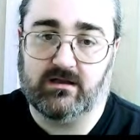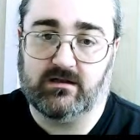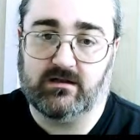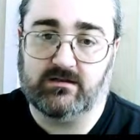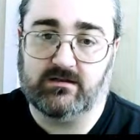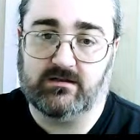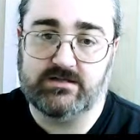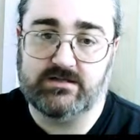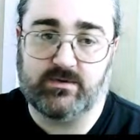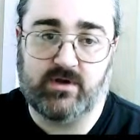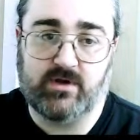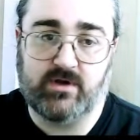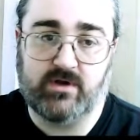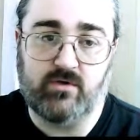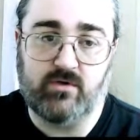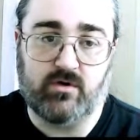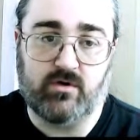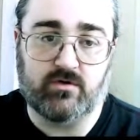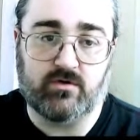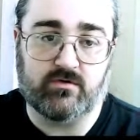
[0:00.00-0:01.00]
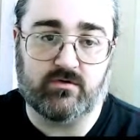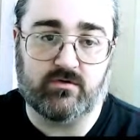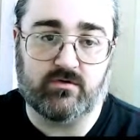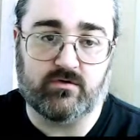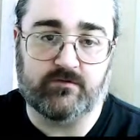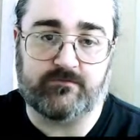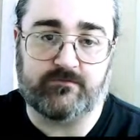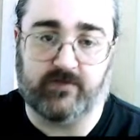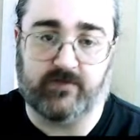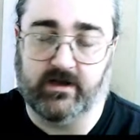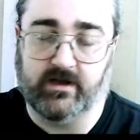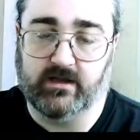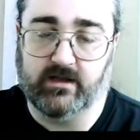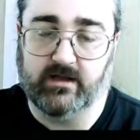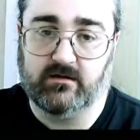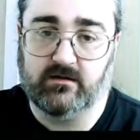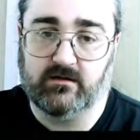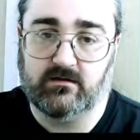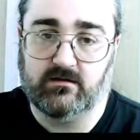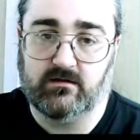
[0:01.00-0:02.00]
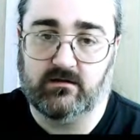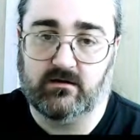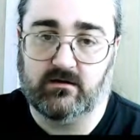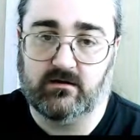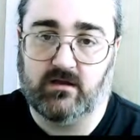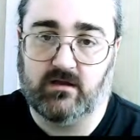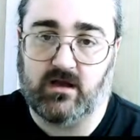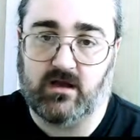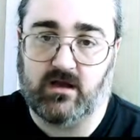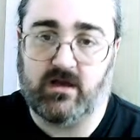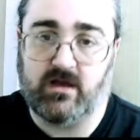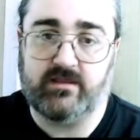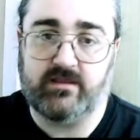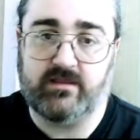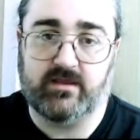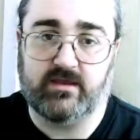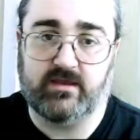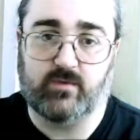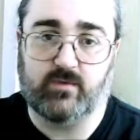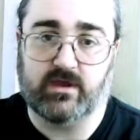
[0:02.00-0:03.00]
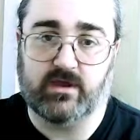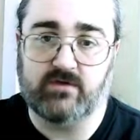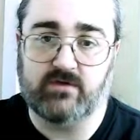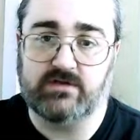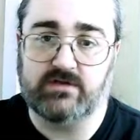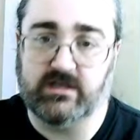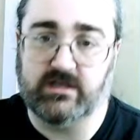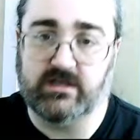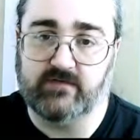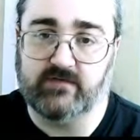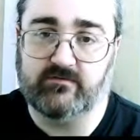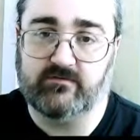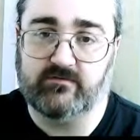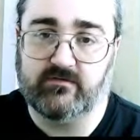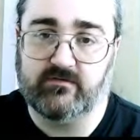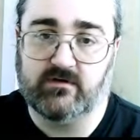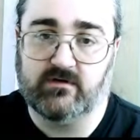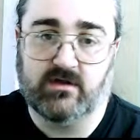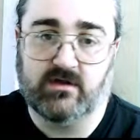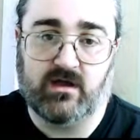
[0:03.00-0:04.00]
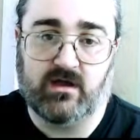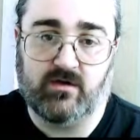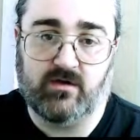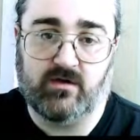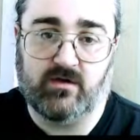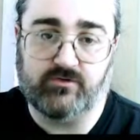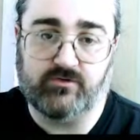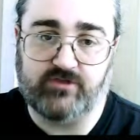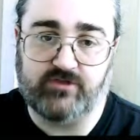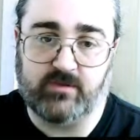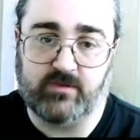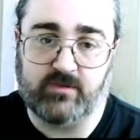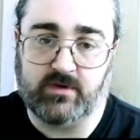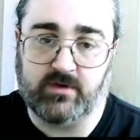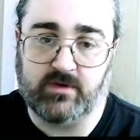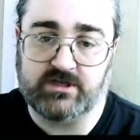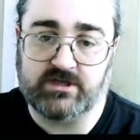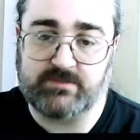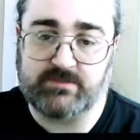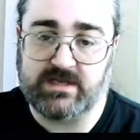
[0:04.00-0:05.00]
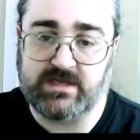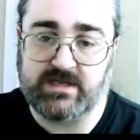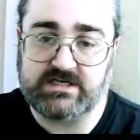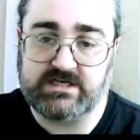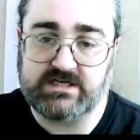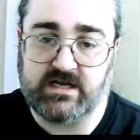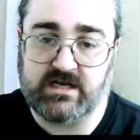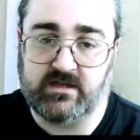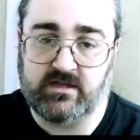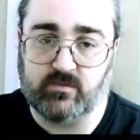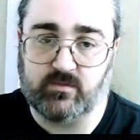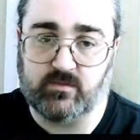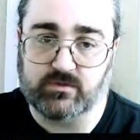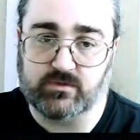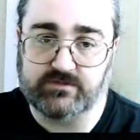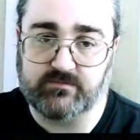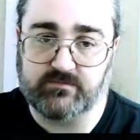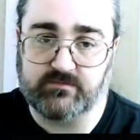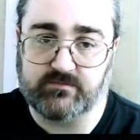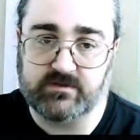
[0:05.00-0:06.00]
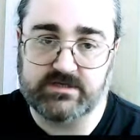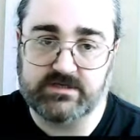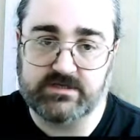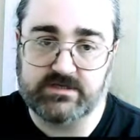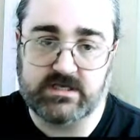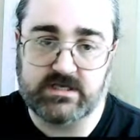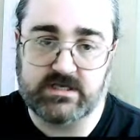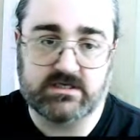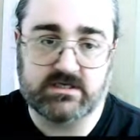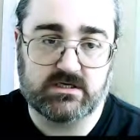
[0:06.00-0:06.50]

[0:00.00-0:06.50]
So we're no longer on fire. I think we're going to live. I also think we're going to splash down in the water from the looks of things.